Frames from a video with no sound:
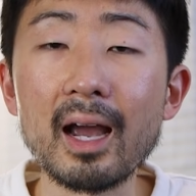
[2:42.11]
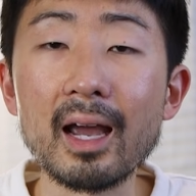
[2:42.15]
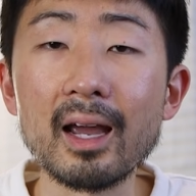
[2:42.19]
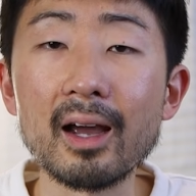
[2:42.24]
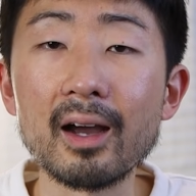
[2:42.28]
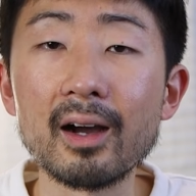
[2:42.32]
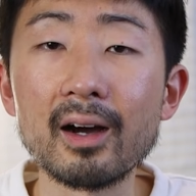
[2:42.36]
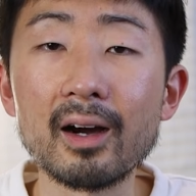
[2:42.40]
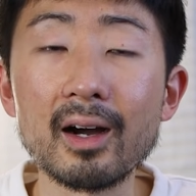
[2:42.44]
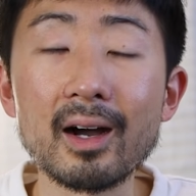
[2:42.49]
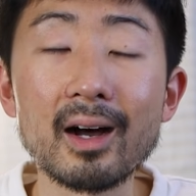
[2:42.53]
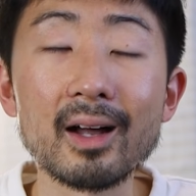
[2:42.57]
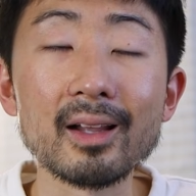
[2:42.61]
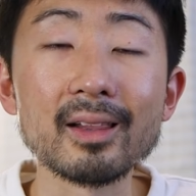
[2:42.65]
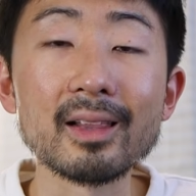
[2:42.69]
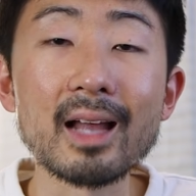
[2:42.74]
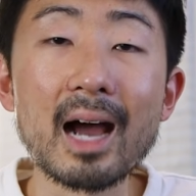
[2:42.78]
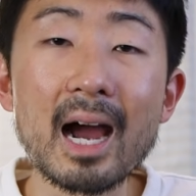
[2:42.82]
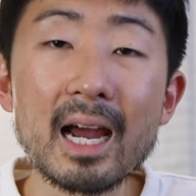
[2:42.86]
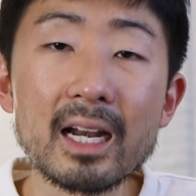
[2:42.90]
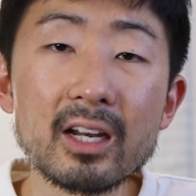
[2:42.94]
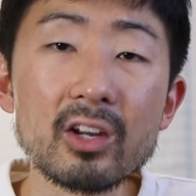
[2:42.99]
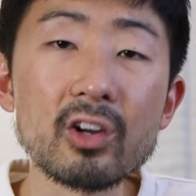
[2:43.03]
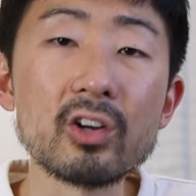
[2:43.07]
uh, uh
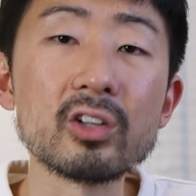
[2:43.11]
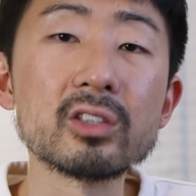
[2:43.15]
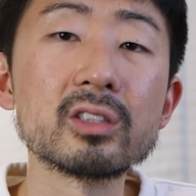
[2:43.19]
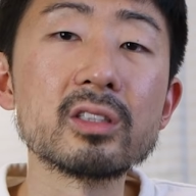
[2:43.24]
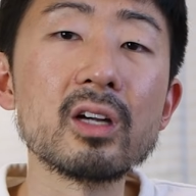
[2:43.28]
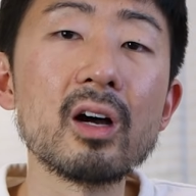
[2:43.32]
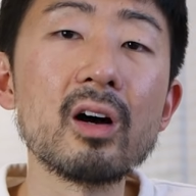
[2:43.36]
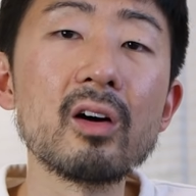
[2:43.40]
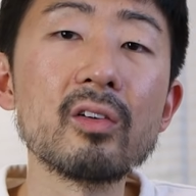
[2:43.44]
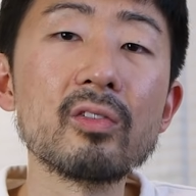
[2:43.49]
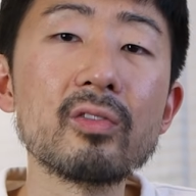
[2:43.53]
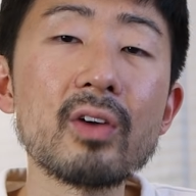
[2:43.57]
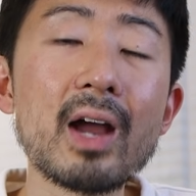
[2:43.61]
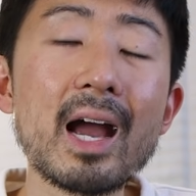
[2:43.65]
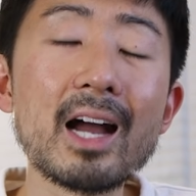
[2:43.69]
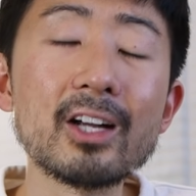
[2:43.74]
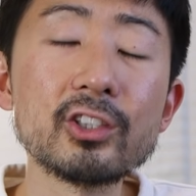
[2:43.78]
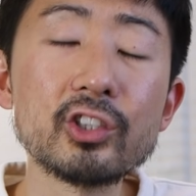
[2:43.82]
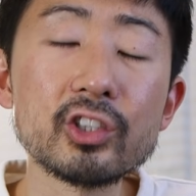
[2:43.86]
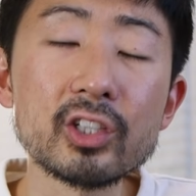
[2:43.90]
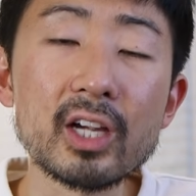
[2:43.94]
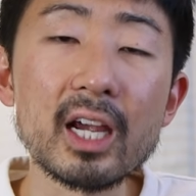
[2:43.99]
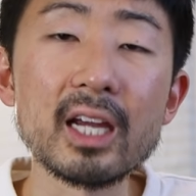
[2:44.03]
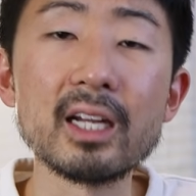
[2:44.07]
aligning yourself,
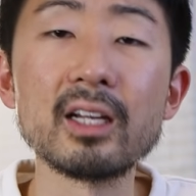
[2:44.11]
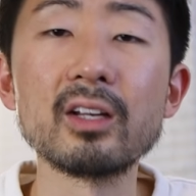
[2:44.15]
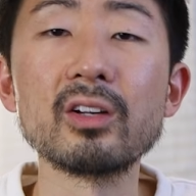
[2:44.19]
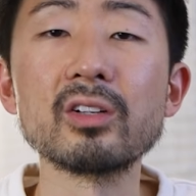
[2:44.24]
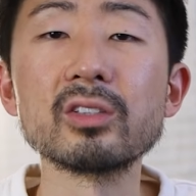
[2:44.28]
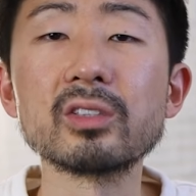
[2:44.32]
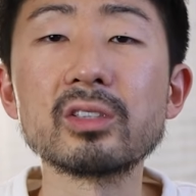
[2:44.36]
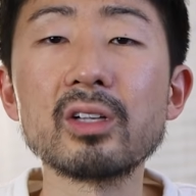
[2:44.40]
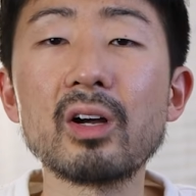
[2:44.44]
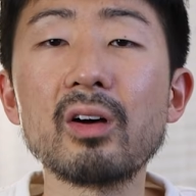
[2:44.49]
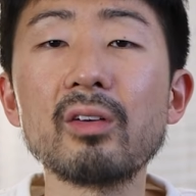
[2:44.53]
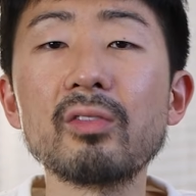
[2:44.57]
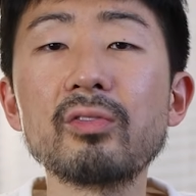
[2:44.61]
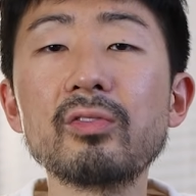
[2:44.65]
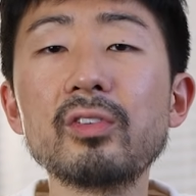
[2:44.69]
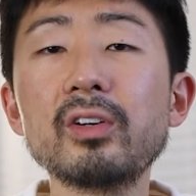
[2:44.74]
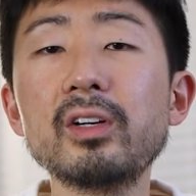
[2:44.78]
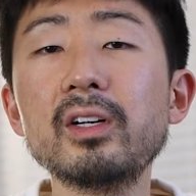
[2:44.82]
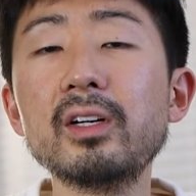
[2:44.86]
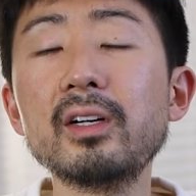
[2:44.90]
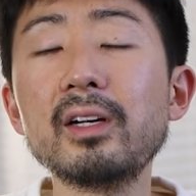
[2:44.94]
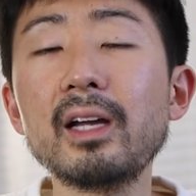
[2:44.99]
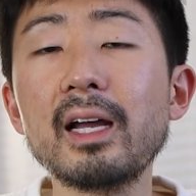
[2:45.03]
educating yourself,